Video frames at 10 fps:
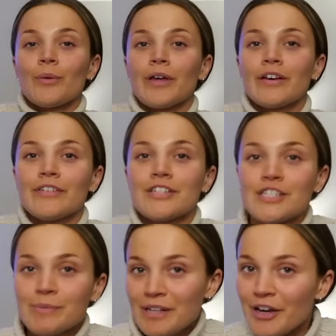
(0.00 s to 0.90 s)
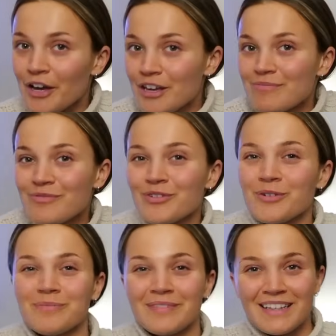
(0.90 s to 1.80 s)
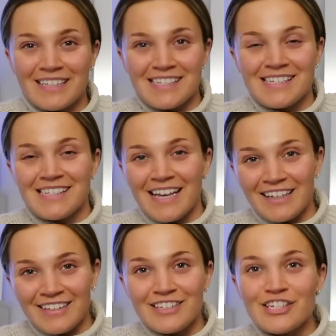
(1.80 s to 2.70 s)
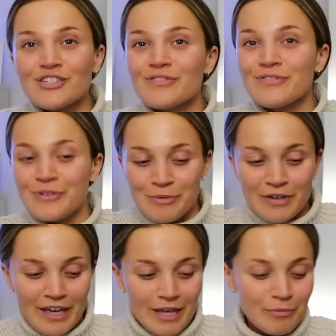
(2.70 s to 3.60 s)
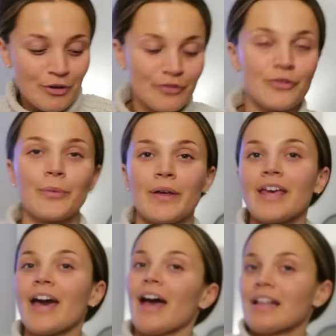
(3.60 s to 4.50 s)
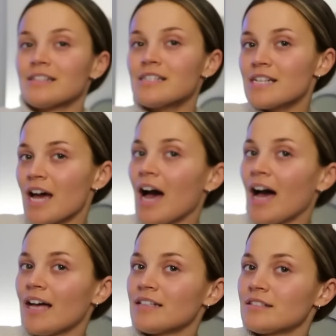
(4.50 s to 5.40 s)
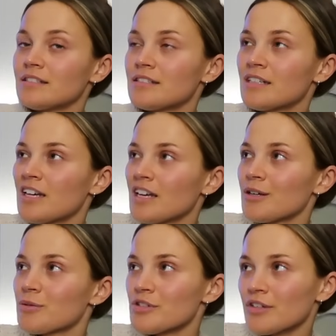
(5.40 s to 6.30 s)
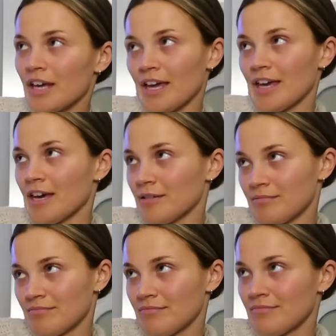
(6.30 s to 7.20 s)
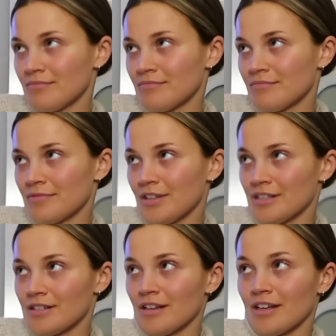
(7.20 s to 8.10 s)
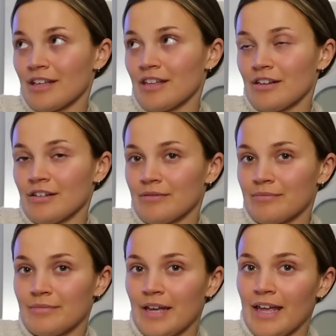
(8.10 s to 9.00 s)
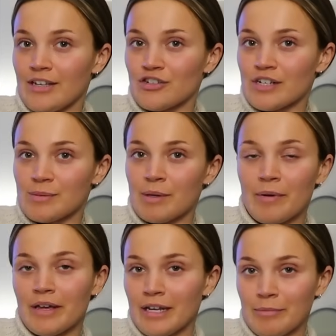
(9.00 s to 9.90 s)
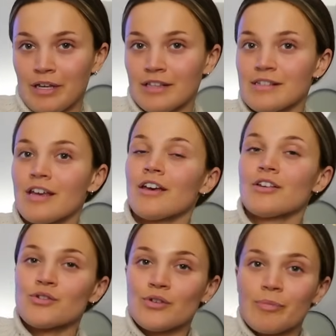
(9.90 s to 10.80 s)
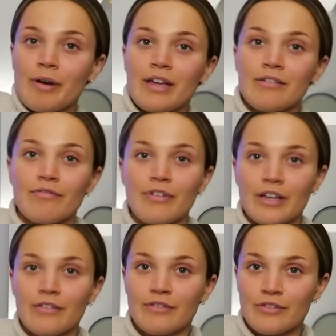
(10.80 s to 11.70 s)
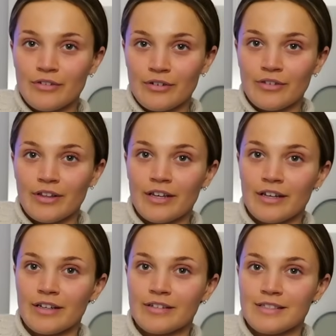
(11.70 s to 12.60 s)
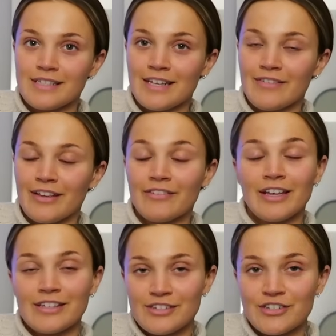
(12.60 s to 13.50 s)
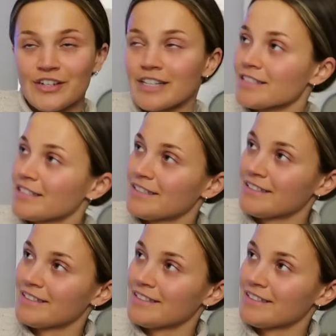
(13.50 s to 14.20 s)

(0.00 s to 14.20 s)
We have just made it home from the second football game of the weekend, and it was an okay game. It didn't, like, yeah, you know, interest me by any means. Sorry about Aiden flicking on the TV for us, distract him.